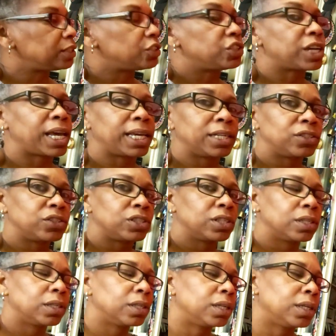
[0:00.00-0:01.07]
to change?
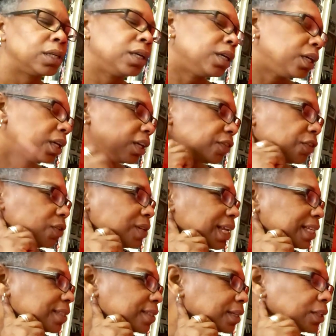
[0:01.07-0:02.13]
If you
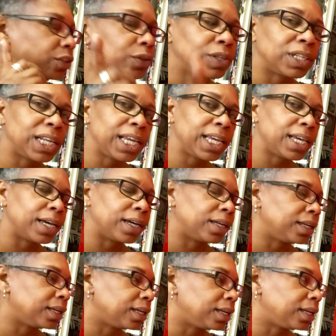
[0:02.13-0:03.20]
listen, you can hear
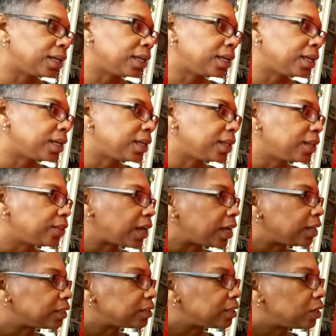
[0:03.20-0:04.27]

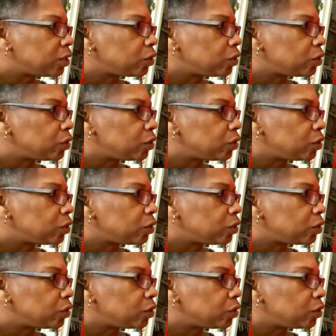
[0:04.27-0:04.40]
that